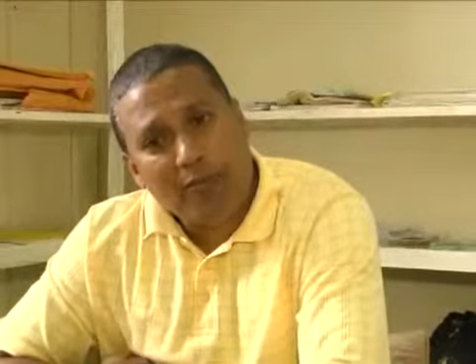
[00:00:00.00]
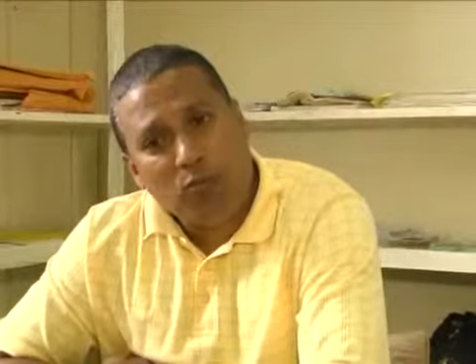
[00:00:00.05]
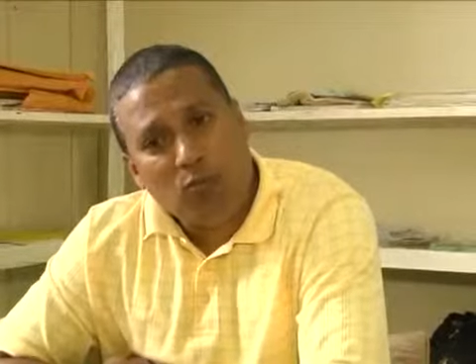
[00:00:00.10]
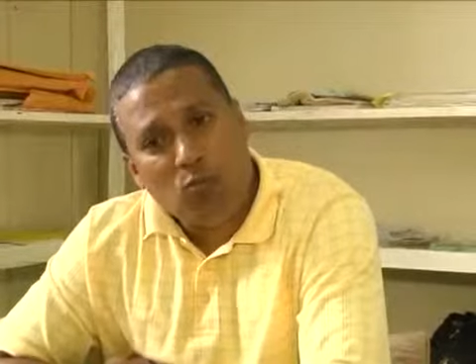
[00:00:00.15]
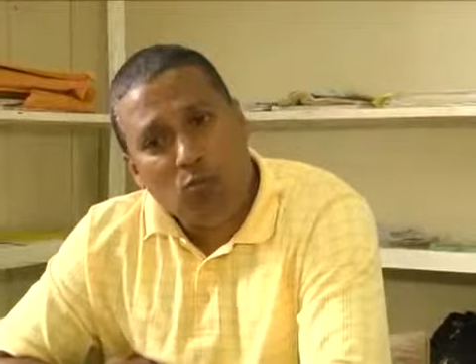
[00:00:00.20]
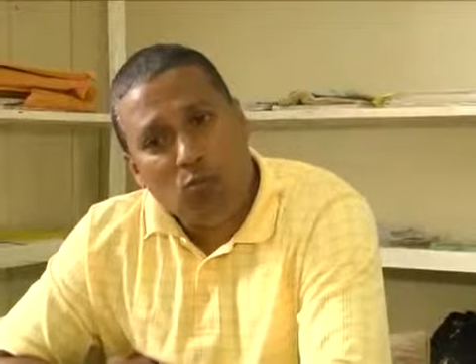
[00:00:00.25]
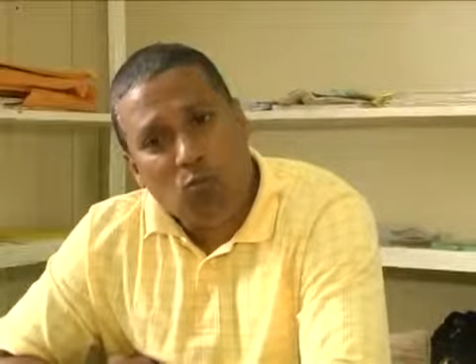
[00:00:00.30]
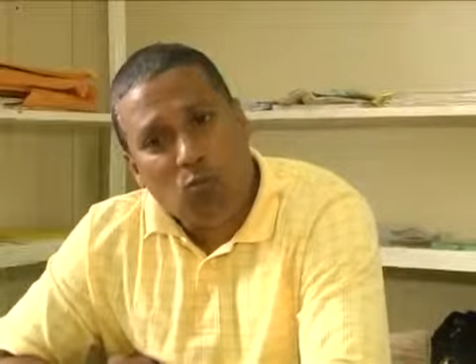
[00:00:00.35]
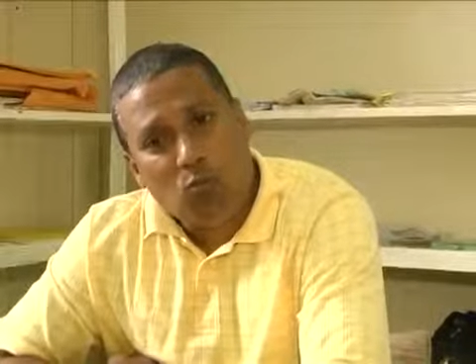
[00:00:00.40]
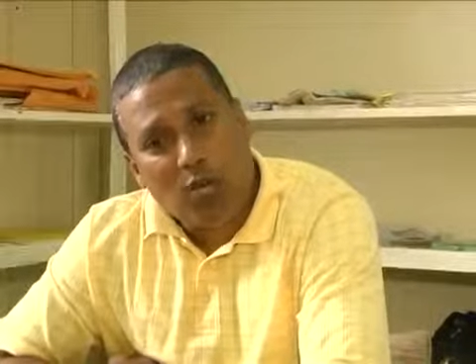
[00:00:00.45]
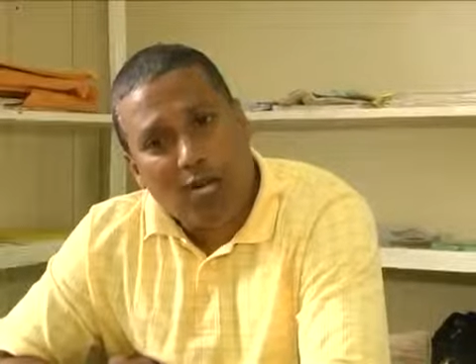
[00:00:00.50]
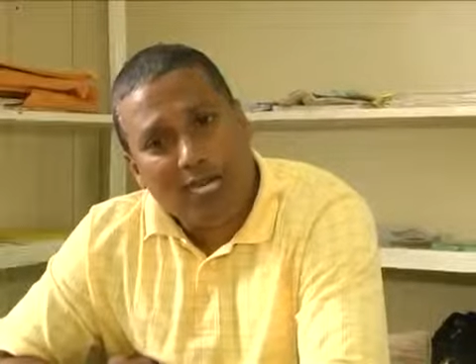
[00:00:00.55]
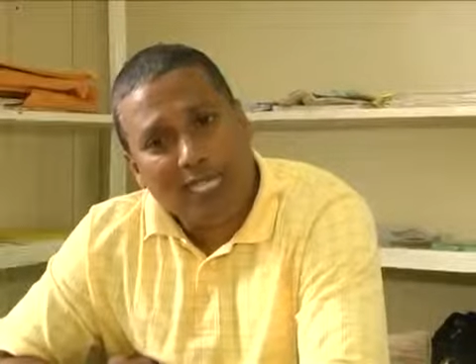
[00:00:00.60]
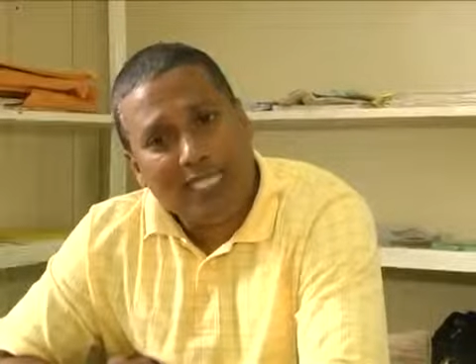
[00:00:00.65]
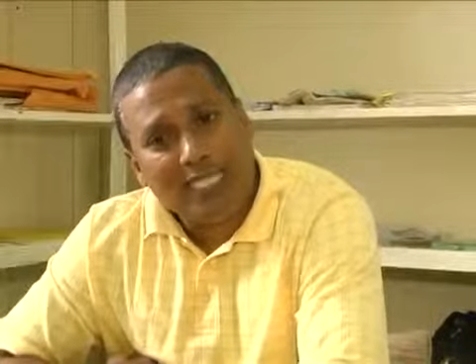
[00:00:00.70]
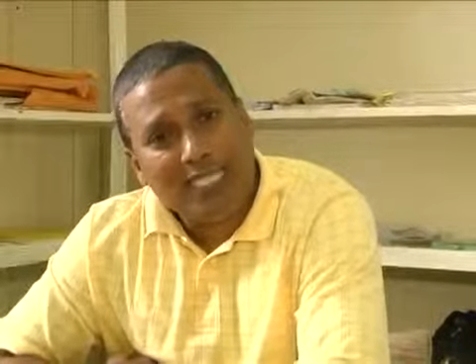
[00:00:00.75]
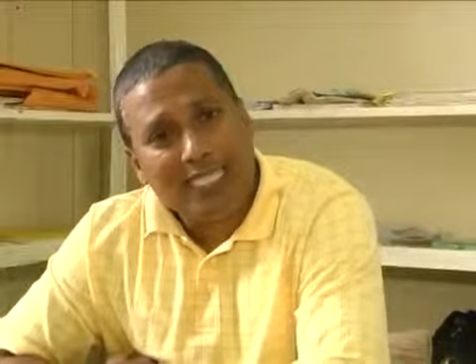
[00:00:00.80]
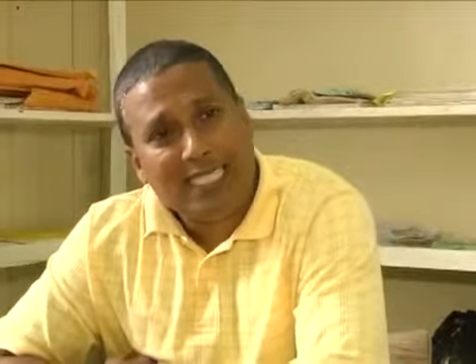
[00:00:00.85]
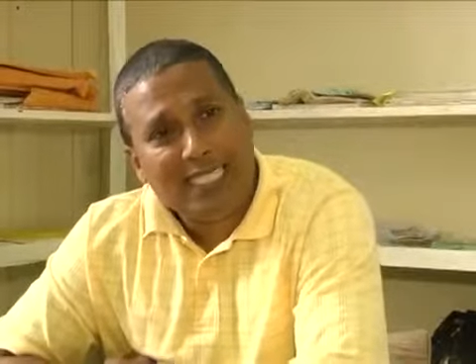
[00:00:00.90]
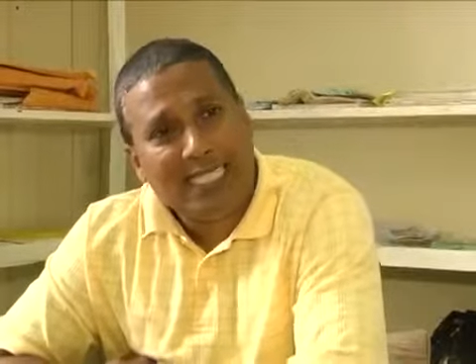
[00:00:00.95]

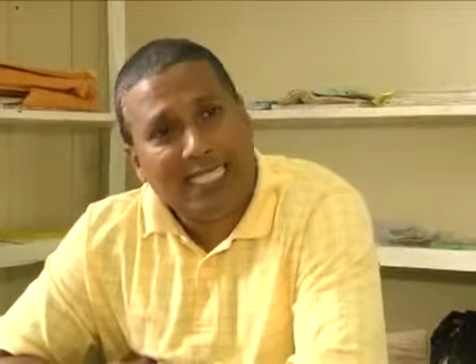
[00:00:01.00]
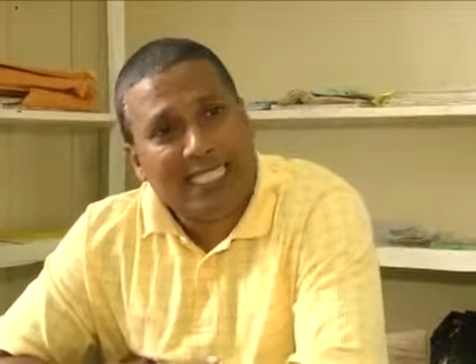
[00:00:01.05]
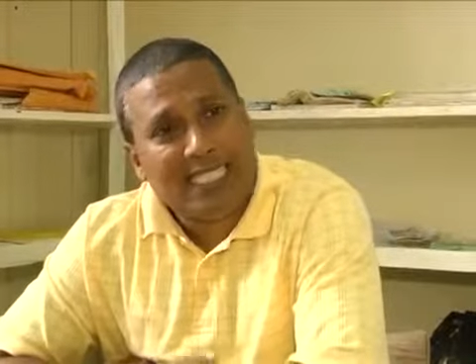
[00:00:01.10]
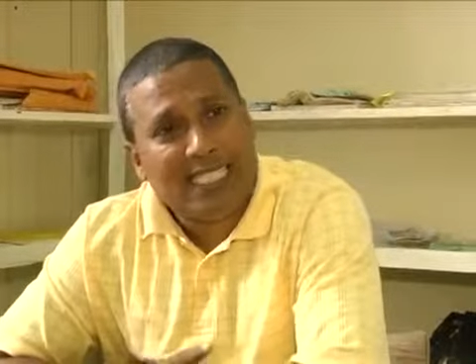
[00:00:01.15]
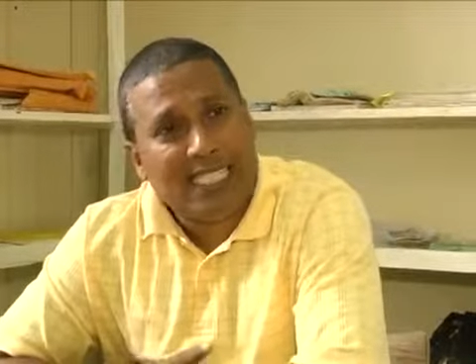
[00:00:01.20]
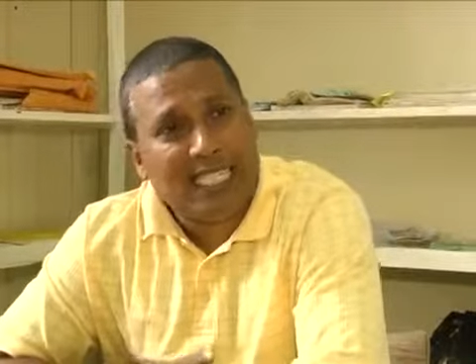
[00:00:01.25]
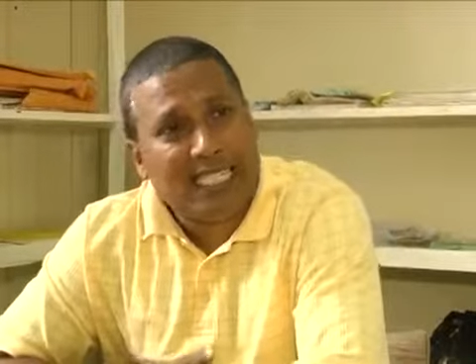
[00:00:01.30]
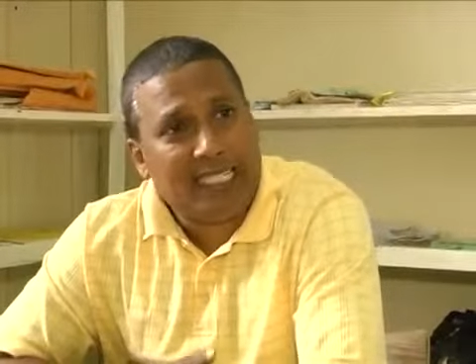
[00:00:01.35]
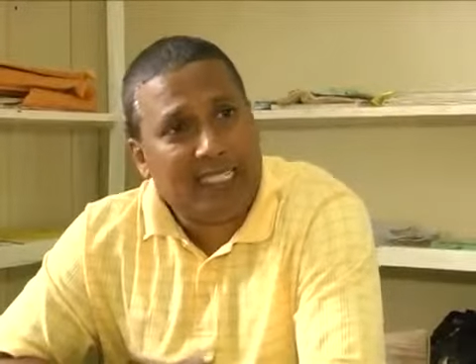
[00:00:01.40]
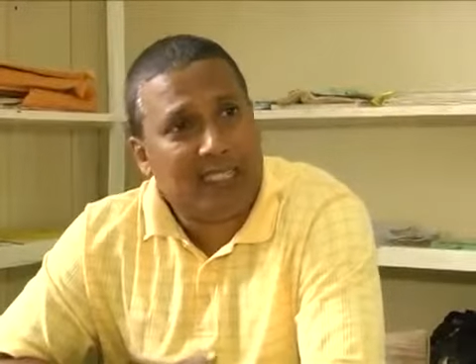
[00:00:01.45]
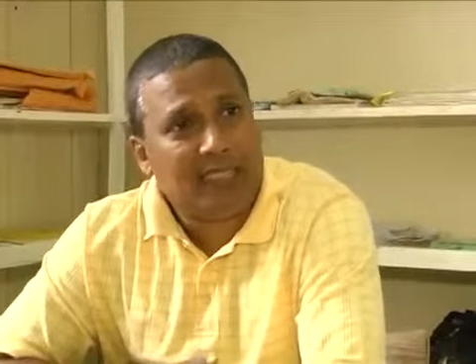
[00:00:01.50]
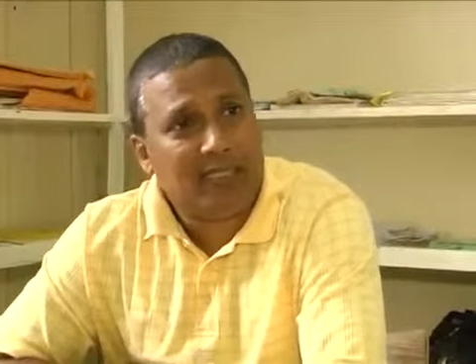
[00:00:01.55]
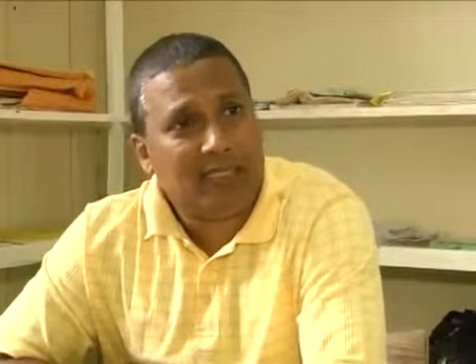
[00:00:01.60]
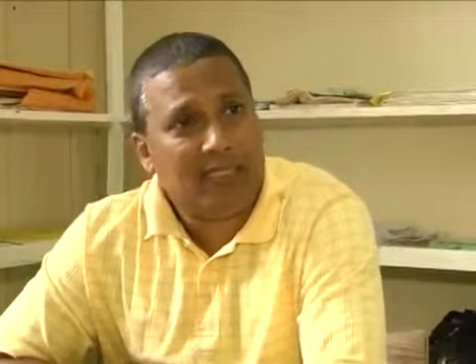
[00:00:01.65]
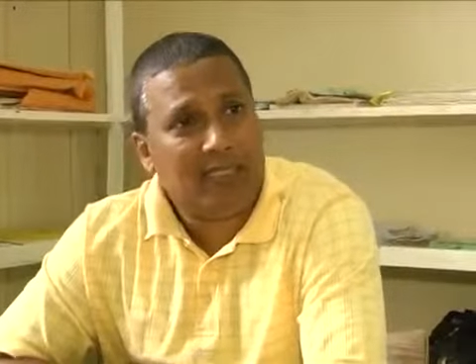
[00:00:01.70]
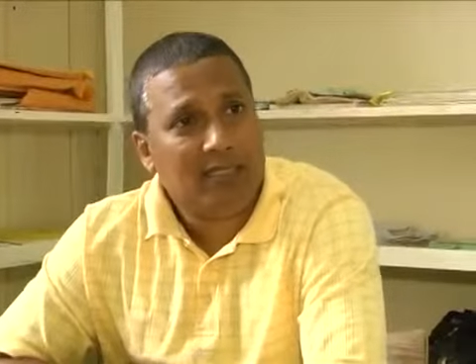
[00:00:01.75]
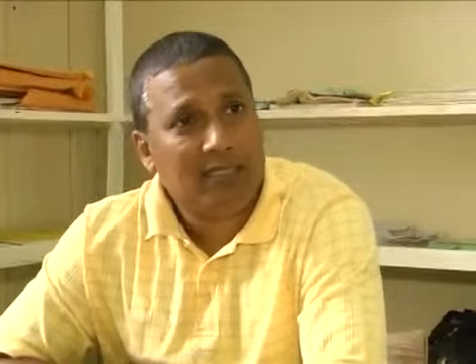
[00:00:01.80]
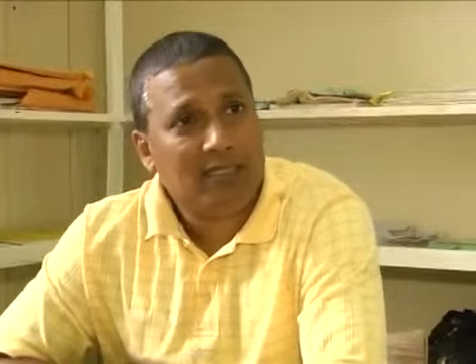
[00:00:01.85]
1 cent